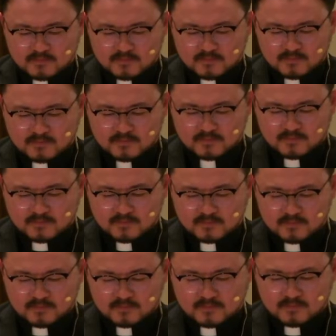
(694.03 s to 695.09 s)

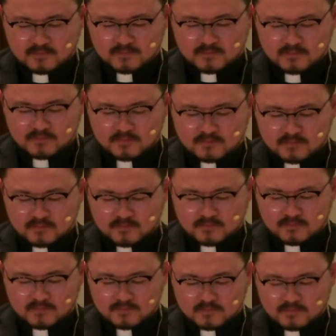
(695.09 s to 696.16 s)

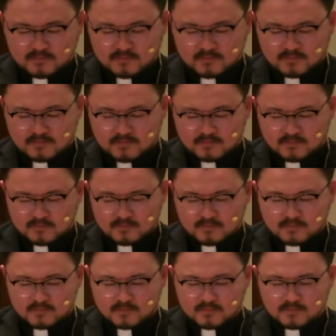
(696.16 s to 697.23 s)

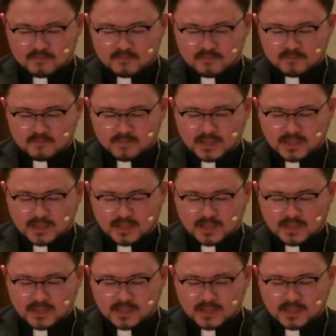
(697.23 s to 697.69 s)
No one is speaking in this clip.